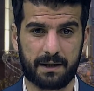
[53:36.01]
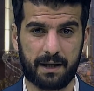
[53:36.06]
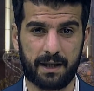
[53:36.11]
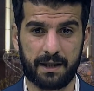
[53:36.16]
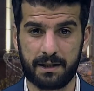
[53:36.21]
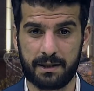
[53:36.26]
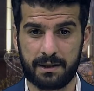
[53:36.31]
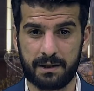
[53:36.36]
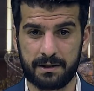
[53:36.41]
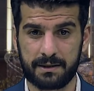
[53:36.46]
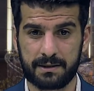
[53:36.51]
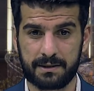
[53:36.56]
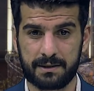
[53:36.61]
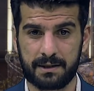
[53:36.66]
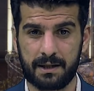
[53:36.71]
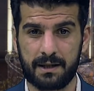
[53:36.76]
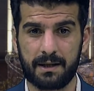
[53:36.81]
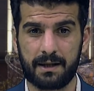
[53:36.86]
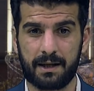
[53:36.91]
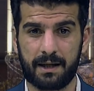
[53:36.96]
It is
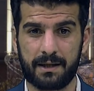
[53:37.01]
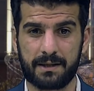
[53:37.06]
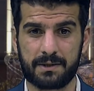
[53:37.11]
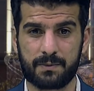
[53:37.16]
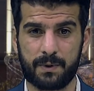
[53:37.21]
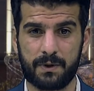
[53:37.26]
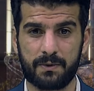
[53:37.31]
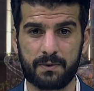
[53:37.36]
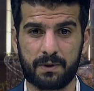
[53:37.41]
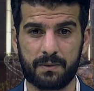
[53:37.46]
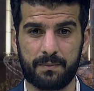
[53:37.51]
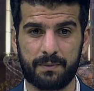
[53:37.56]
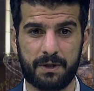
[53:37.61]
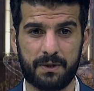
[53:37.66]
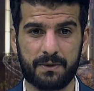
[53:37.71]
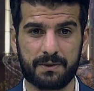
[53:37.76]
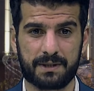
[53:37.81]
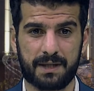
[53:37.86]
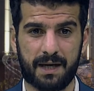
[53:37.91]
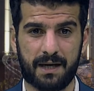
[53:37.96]
welcome
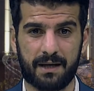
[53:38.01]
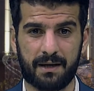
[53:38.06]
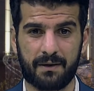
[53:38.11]
news that